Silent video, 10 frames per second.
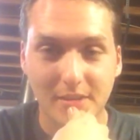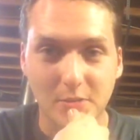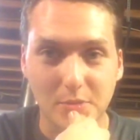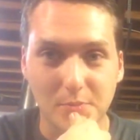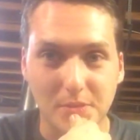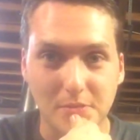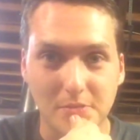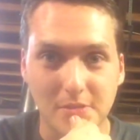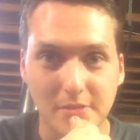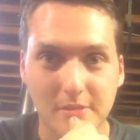must be new
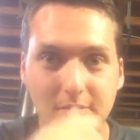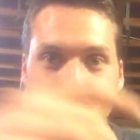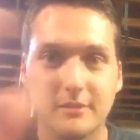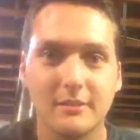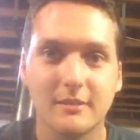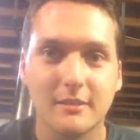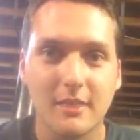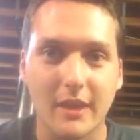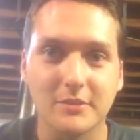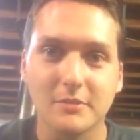here.
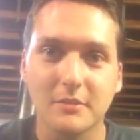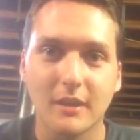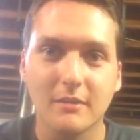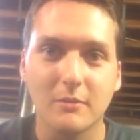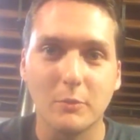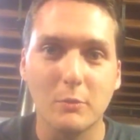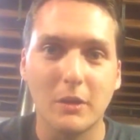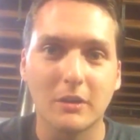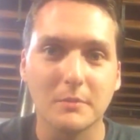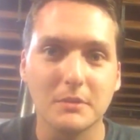That's okay. We
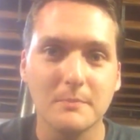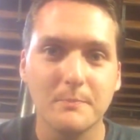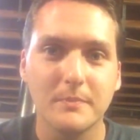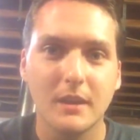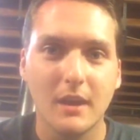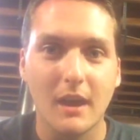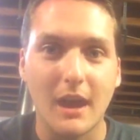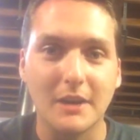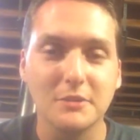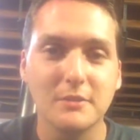welcome you.
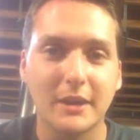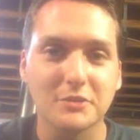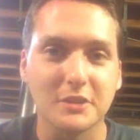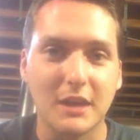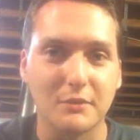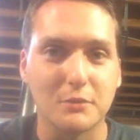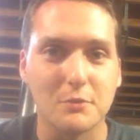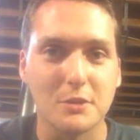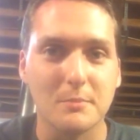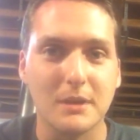I do actually have a
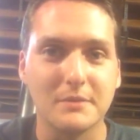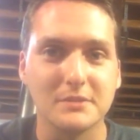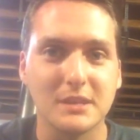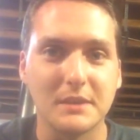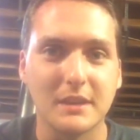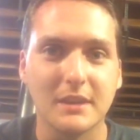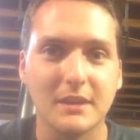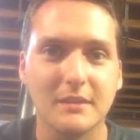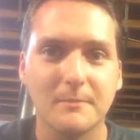Cordoba. I have a 78.